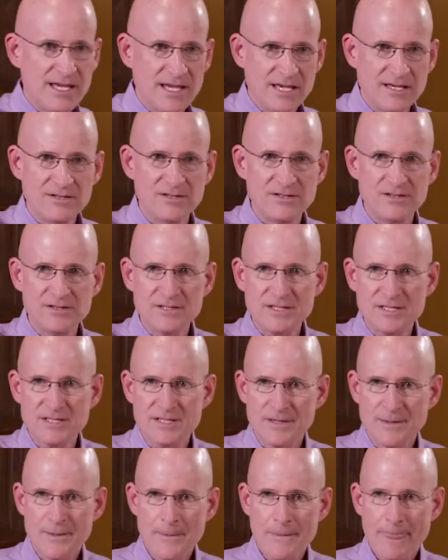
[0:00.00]

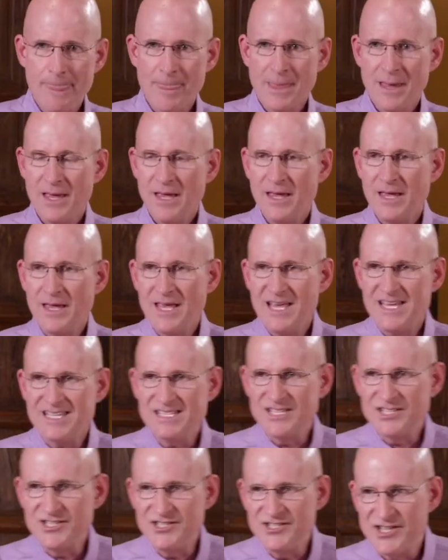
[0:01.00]
kills,
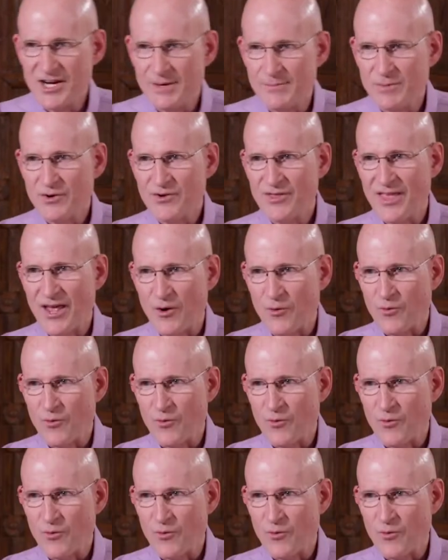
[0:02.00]
is dumber than